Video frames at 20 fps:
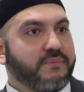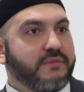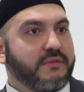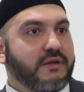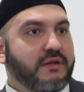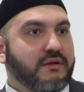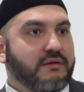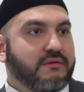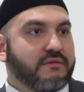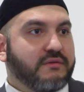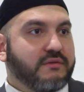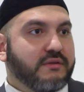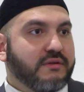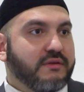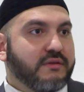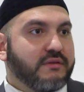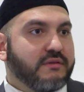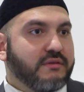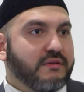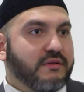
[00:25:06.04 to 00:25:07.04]
Yeah.
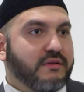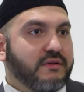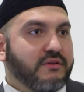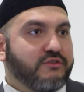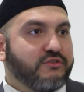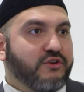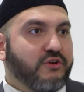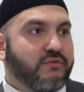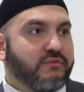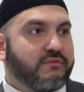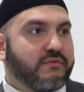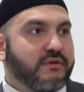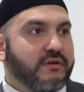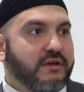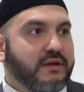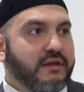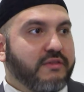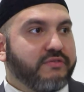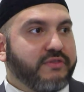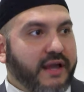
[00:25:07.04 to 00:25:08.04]
So
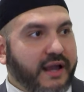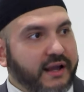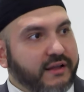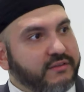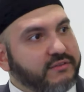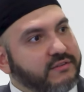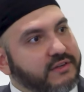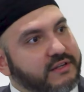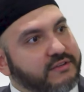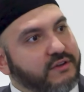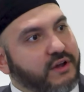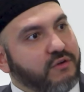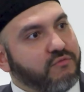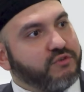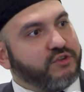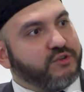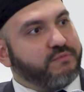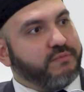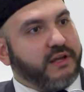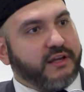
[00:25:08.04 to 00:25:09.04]
that is our
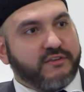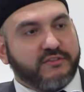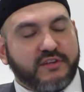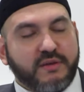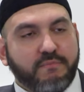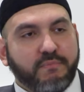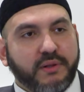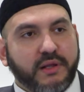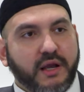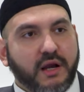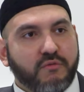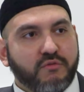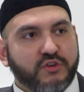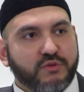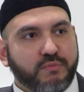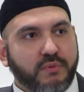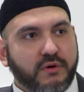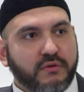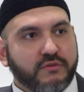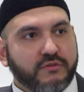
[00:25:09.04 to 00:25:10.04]
that's simply our
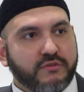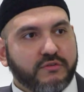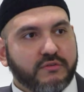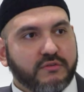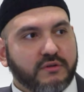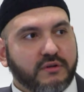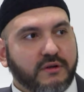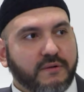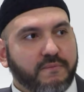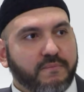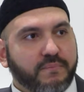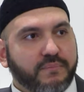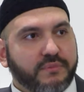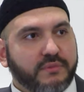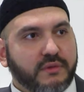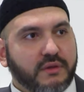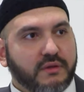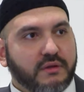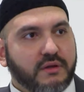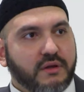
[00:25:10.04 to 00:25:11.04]
response.
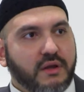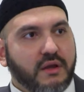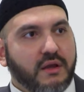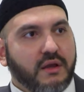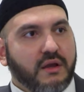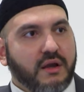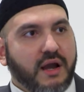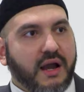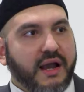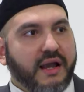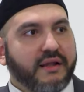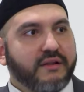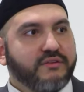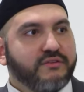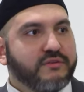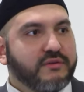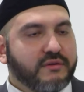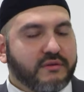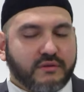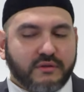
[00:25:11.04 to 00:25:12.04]
Yeah.
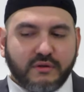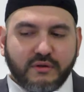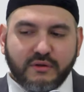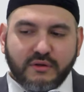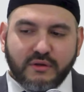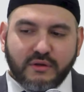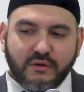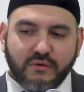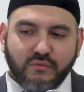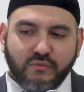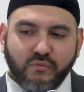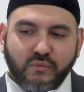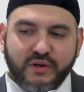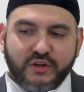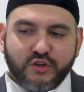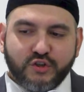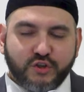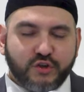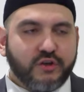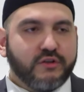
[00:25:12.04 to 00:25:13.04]
And we
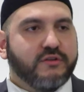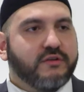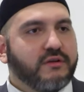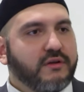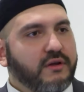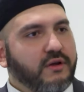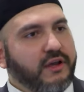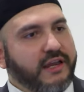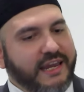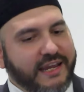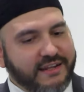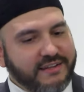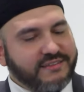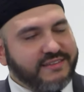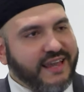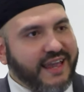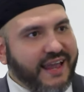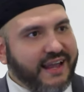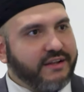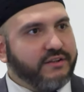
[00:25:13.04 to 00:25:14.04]
should, in
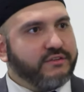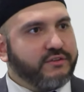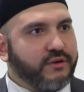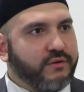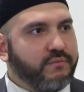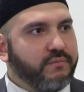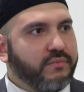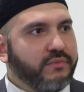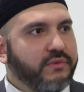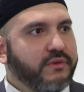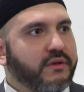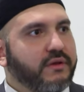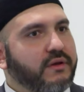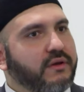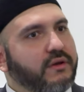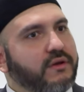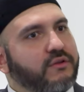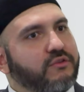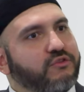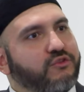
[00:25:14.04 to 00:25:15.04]
tandem,
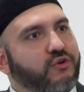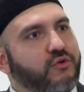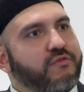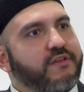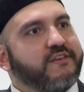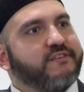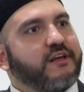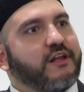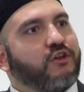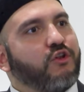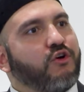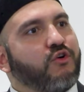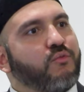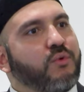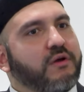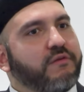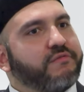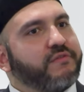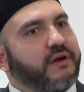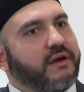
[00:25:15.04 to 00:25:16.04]
do this along
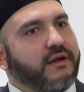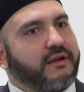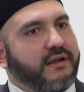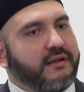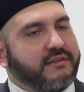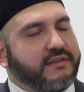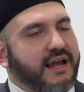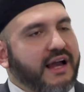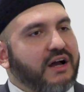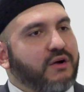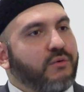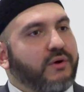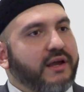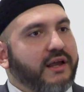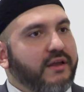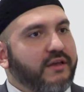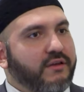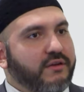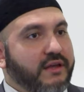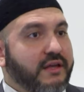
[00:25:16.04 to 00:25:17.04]
with a da'wah
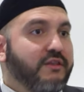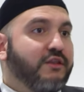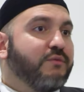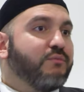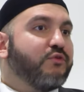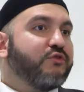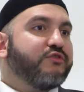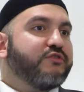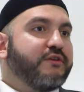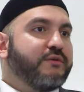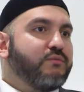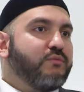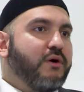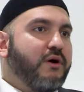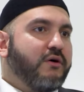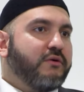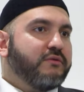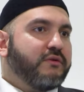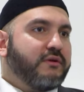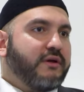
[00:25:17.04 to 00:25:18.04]
in the Muslim
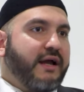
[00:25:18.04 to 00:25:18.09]
world